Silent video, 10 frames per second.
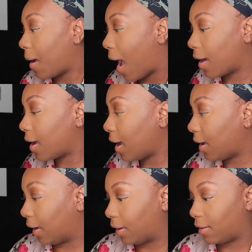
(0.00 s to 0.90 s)
i
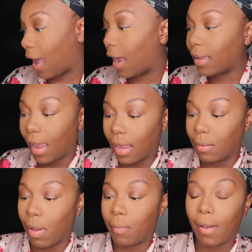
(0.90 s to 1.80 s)
can't i
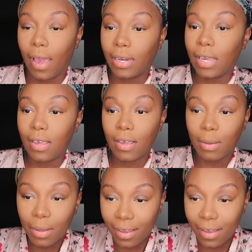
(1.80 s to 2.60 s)
can't my body